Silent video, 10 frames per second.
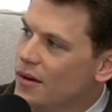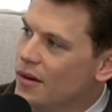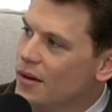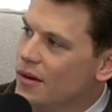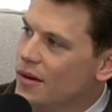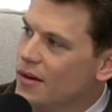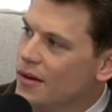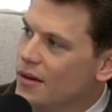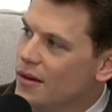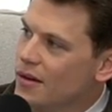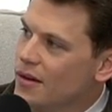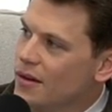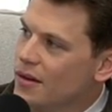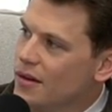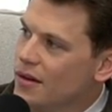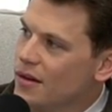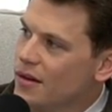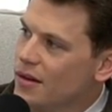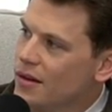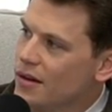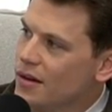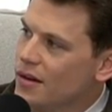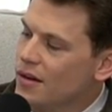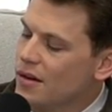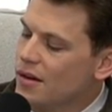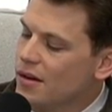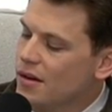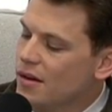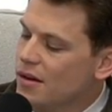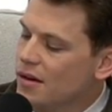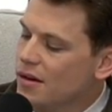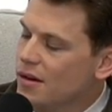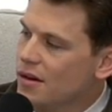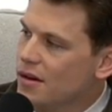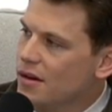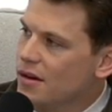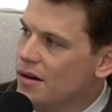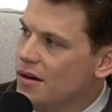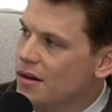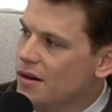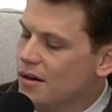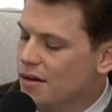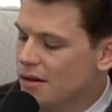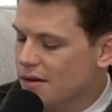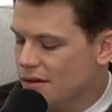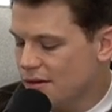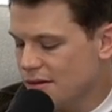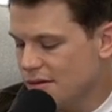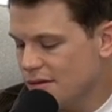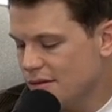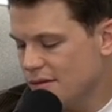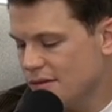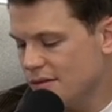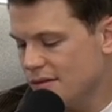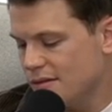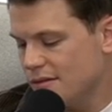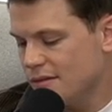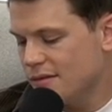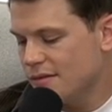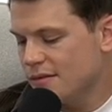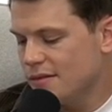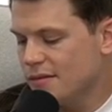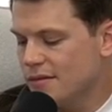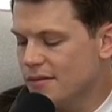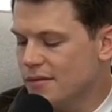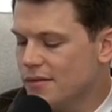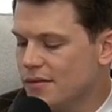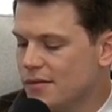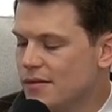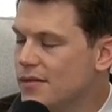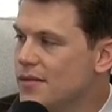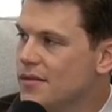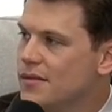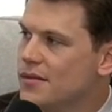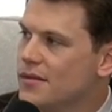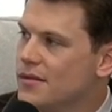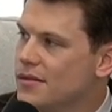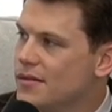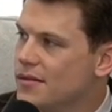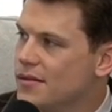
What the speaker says: The person shown says nothing.